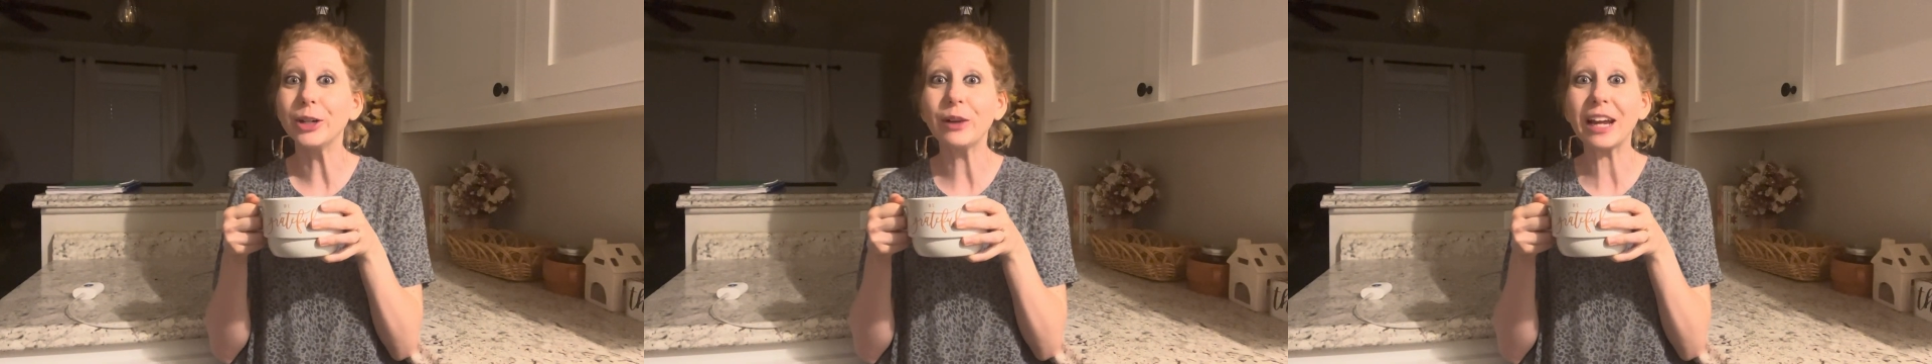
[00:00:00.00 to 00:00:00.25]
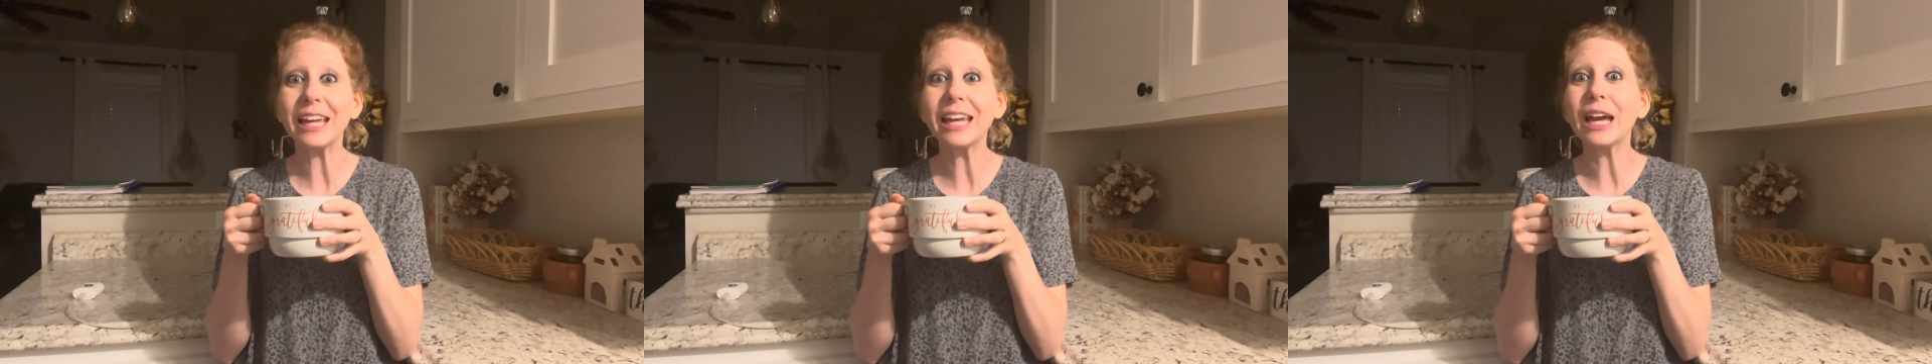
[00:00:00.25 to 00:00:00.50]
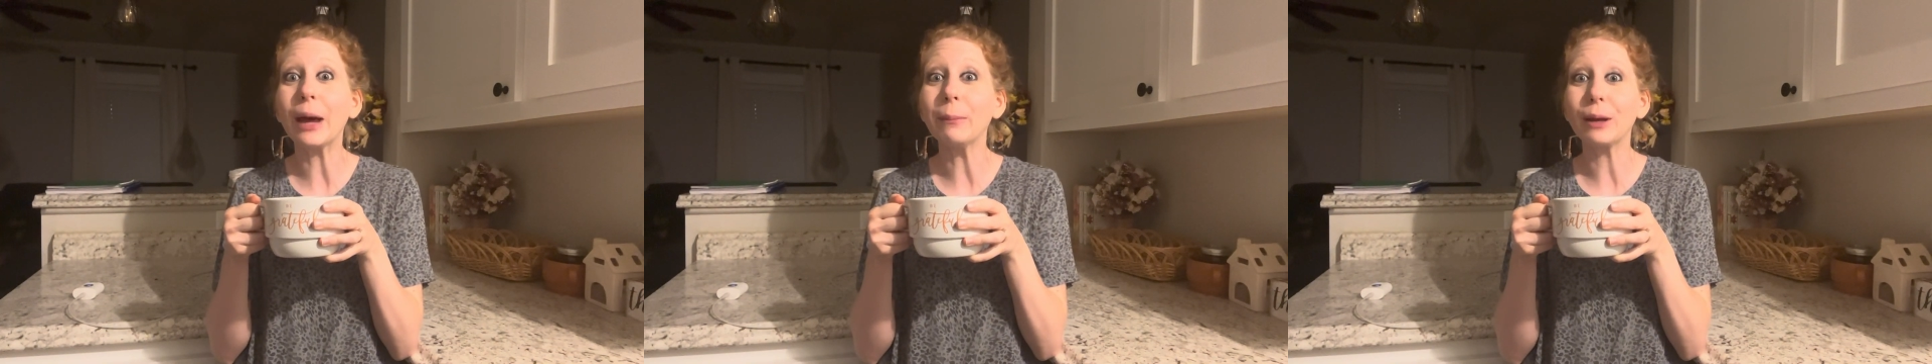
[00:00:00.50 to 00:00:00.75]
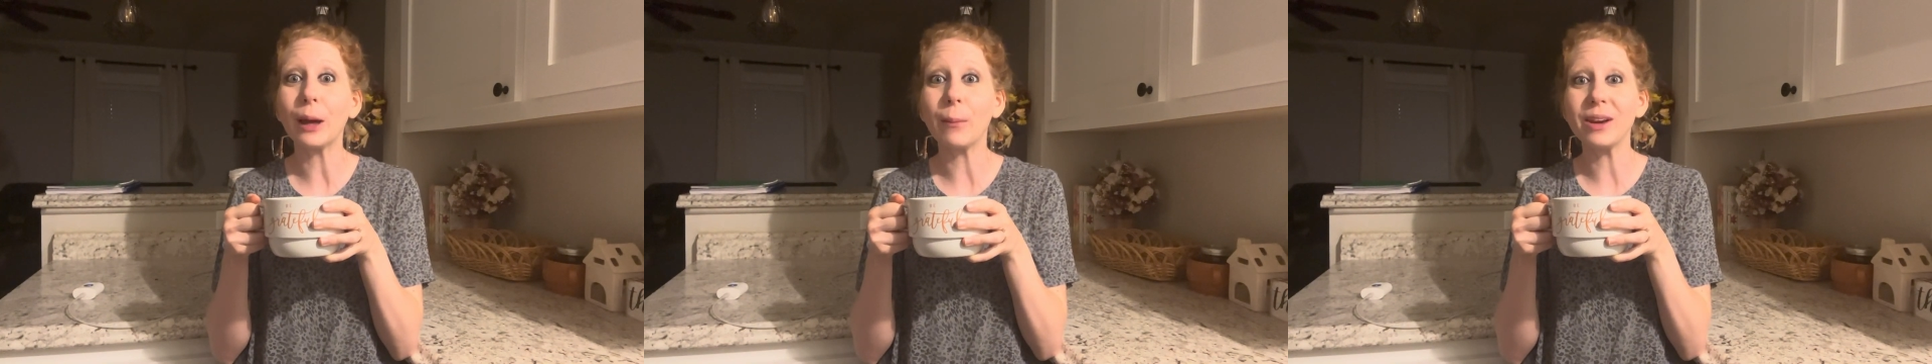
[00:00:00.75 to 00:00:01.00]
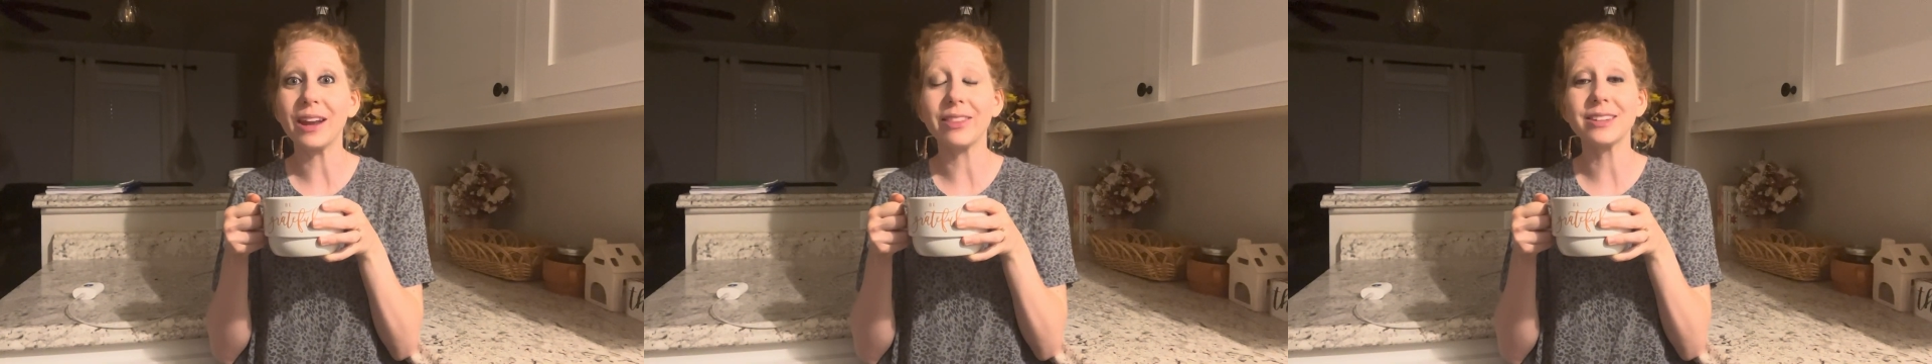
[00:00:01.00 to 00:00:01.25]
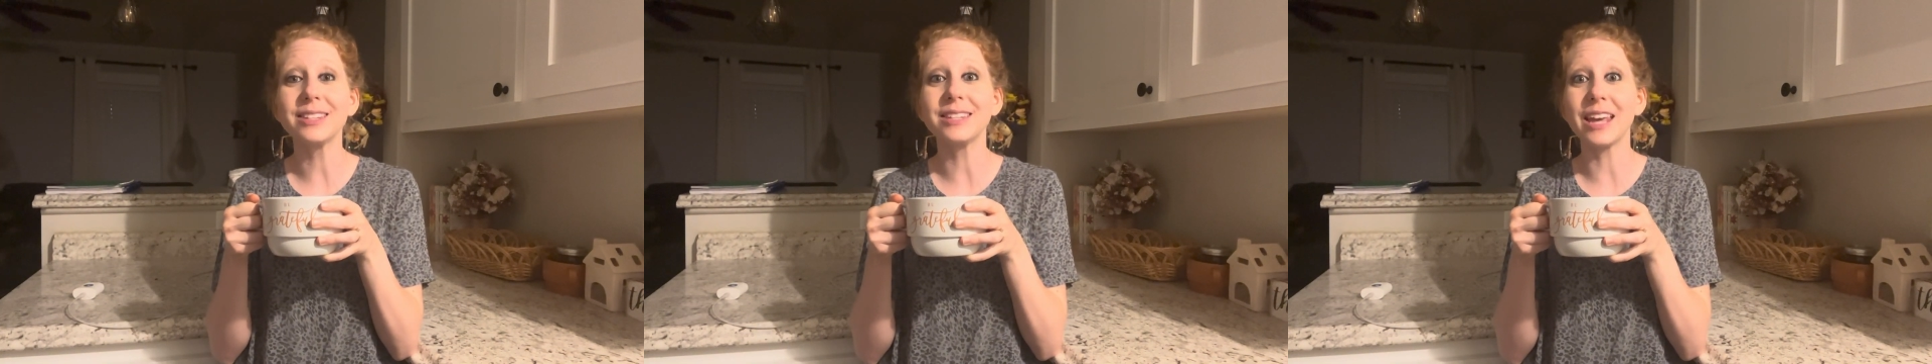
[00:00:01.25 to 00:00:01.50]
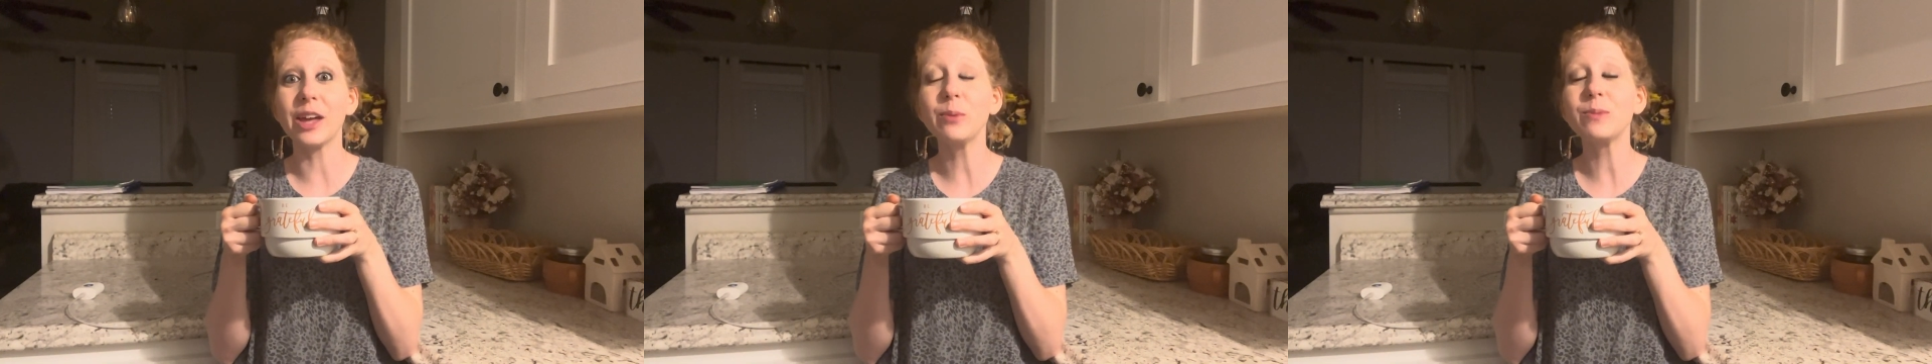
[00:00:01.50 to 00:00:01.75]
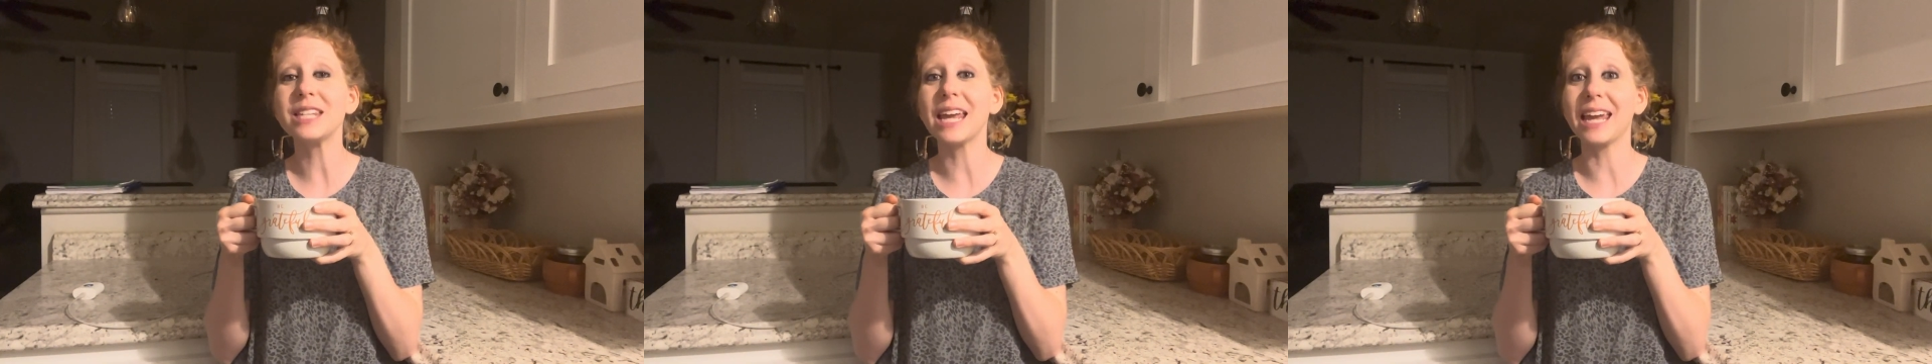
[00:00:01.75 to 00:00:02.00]
waking up and coming down the
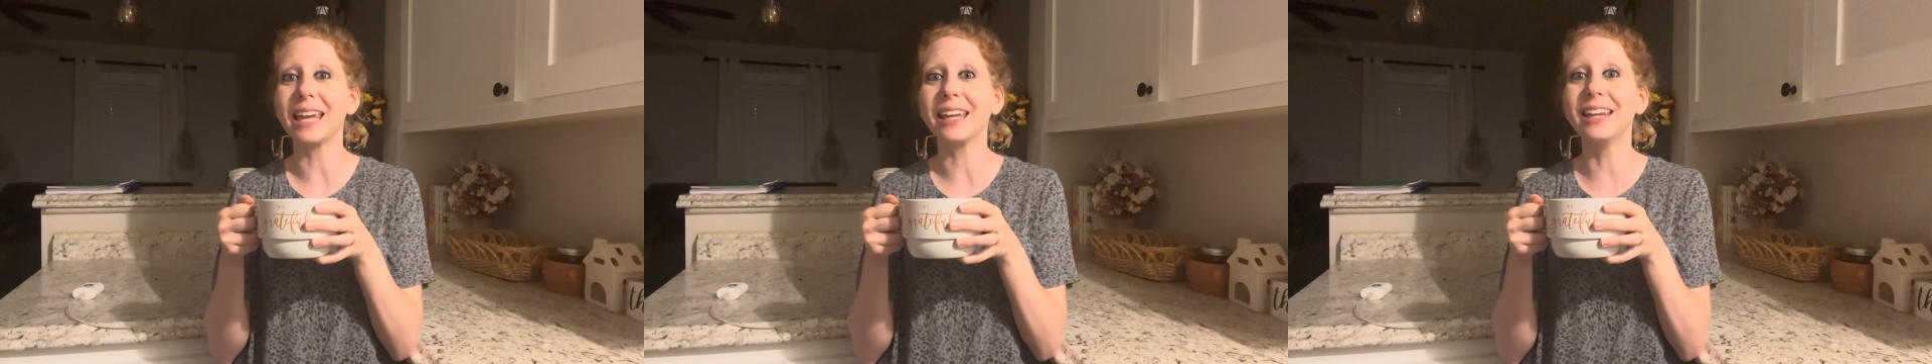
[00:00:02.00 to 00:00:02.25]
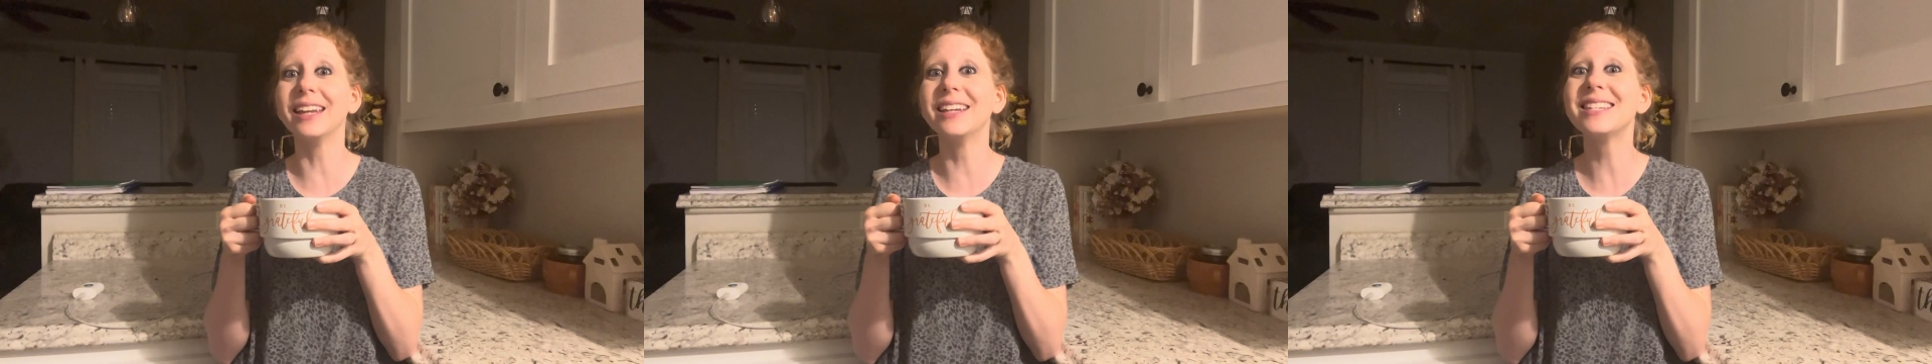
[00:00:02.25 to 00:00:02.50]
steps and